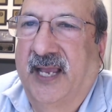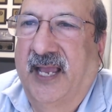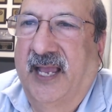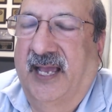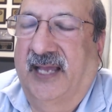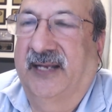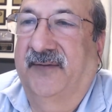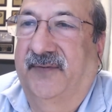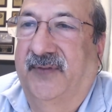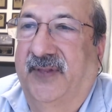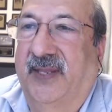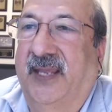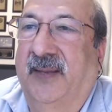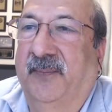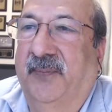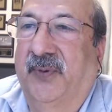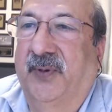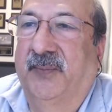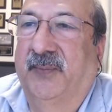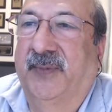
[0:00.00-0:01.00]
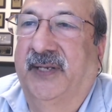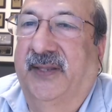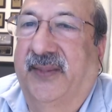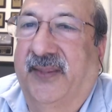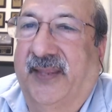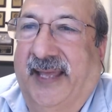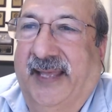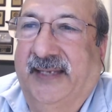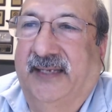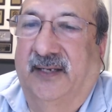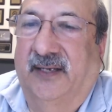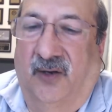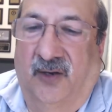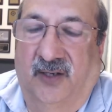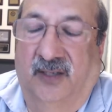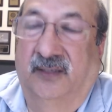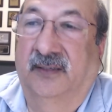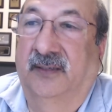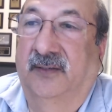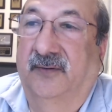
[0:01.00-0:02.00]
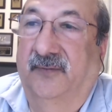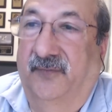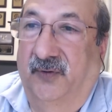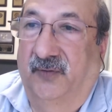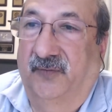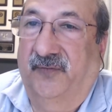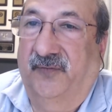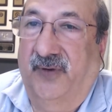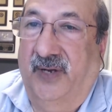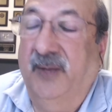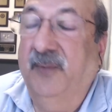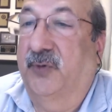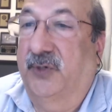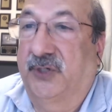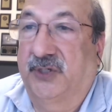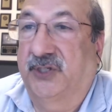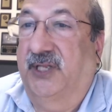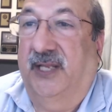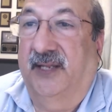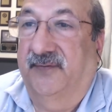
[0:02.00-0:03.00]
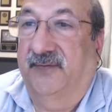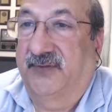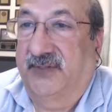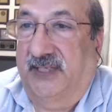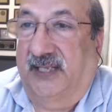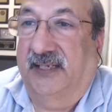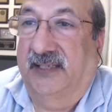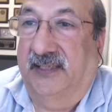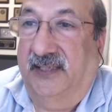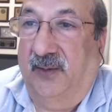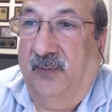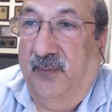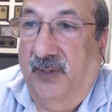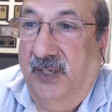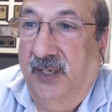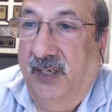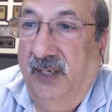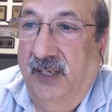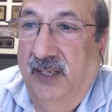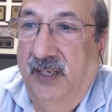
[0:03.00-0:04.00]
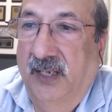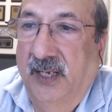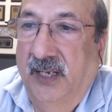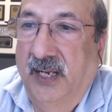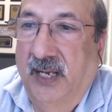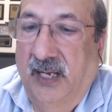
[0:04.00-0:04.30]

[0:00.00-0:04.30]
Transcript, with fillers: Right. And if they implement that on the full frame, which they have said they will,